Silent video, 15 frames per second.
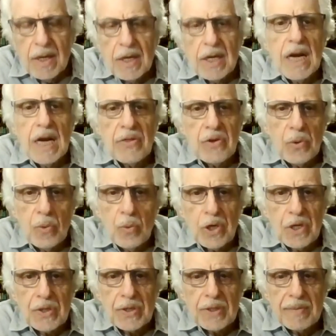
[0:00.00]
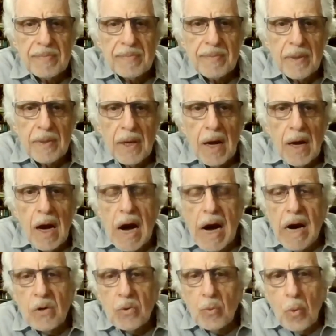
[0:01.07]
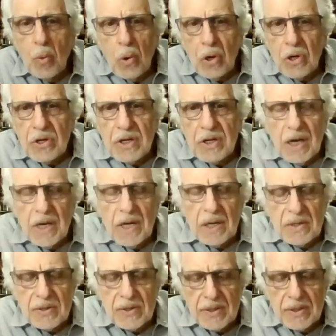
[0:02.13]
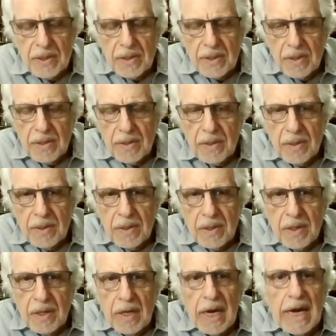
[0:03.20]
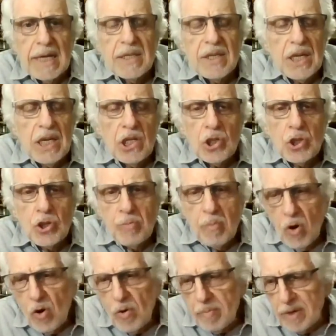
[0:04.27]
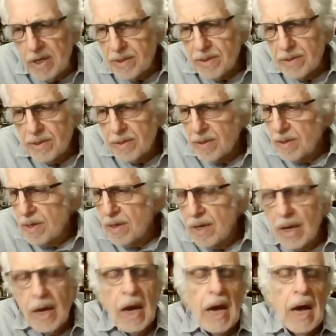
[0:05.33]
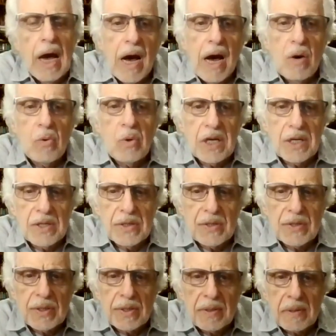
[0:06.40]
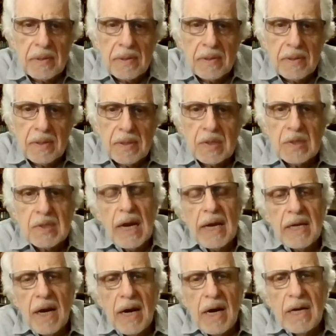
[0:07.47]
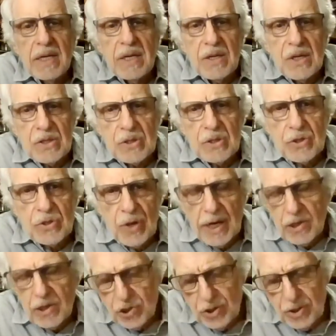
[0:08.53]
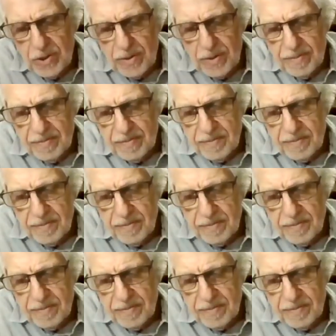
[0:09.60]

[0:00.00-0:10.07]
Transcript: In other words, our work is, at each moment, how is psychotic construction